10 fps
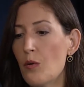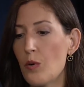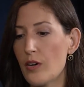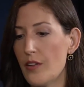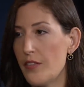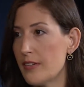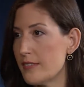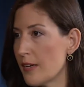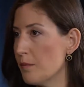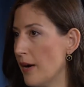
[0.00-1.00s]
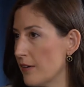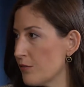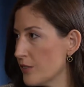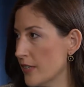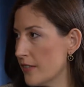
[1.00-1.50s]
work on things like
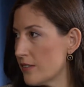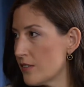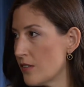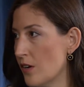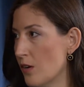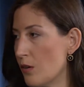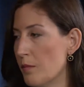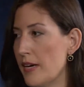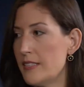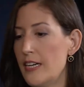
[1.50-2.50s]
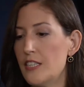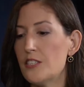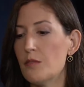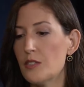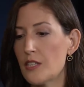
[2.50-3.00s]
mindfulness or
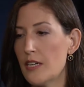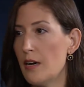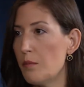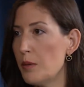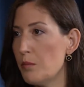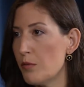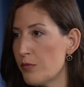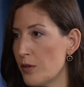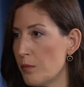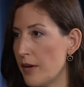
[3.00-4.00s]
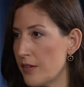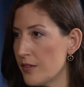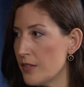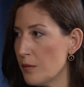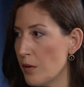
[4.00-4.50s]
meditation, which can help people feel better
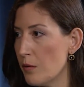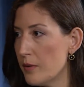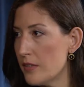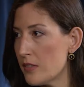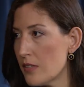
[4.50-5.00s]
in the moment.